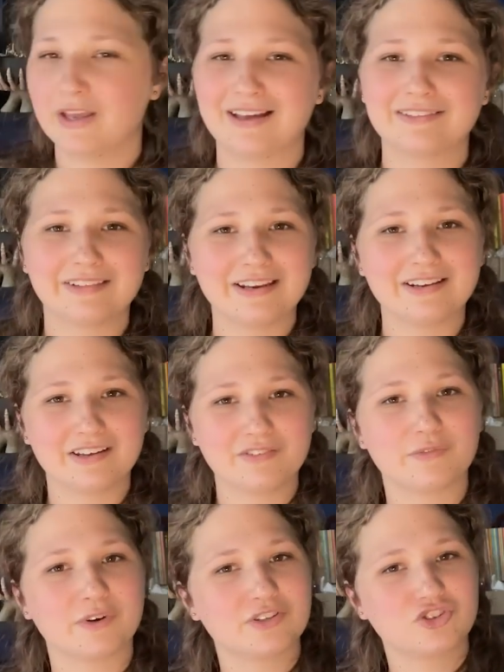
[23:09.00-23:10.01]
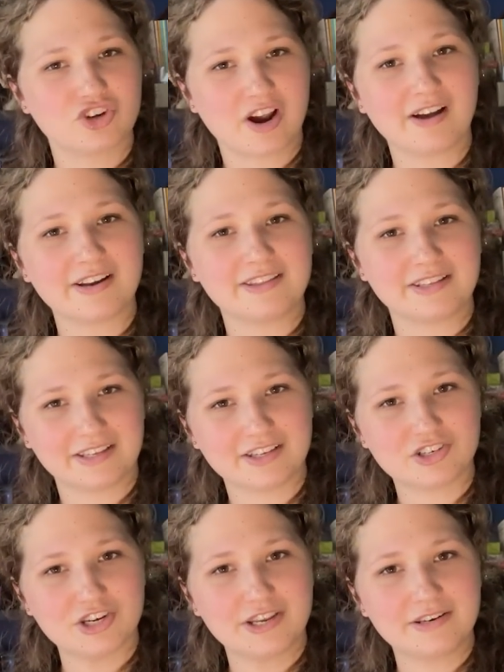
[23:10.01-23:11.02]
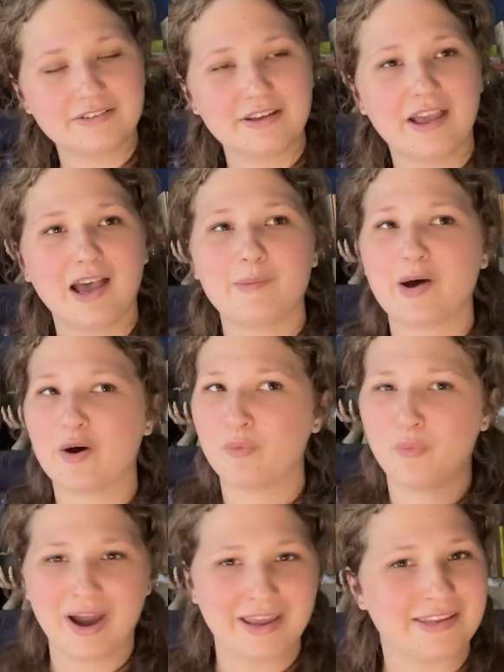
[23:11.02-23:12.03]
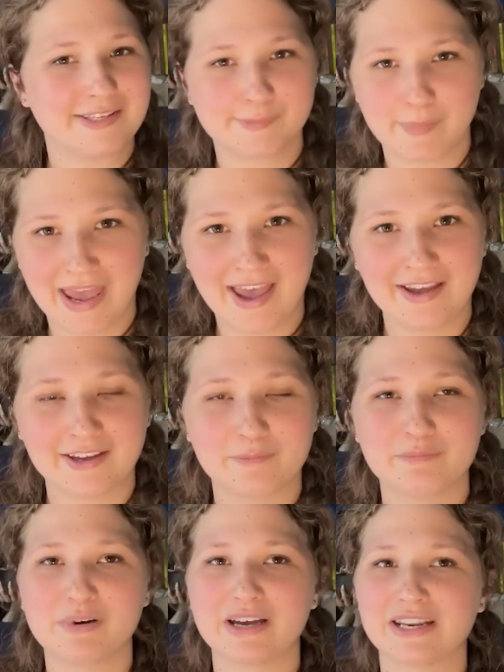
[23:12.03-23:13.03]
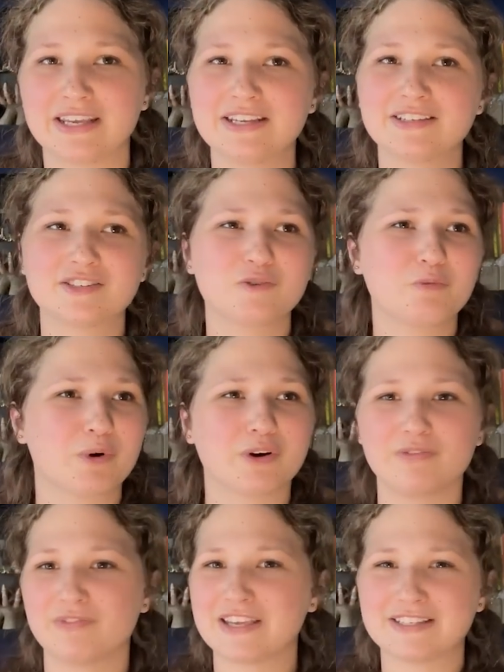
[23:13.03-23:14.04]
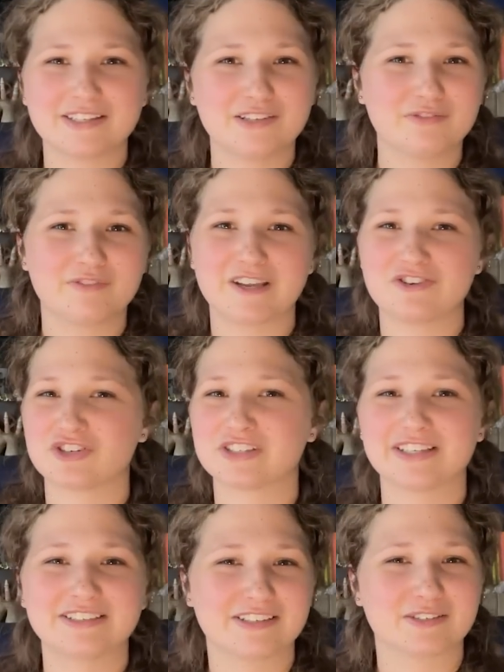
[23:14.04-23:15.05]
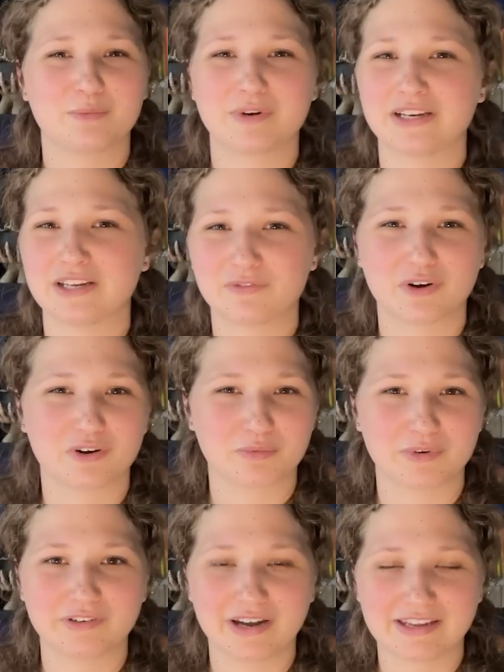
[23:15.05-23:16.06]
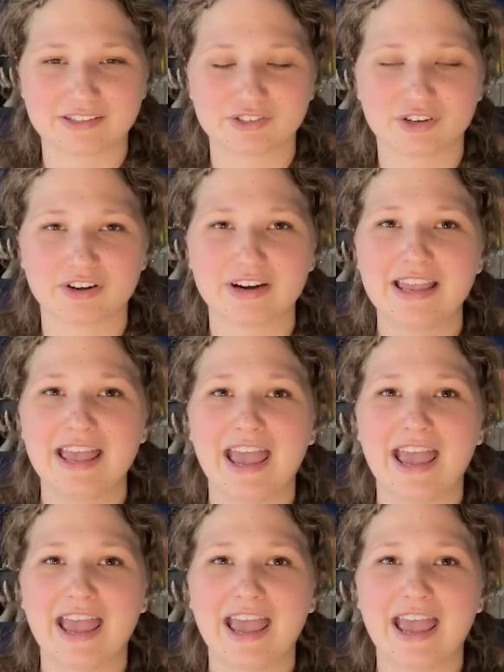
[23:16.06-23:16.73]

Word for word: Elena confronts John in the kitchen about why he's back, but he's super evasive and just like doesn't want to give her a real answer.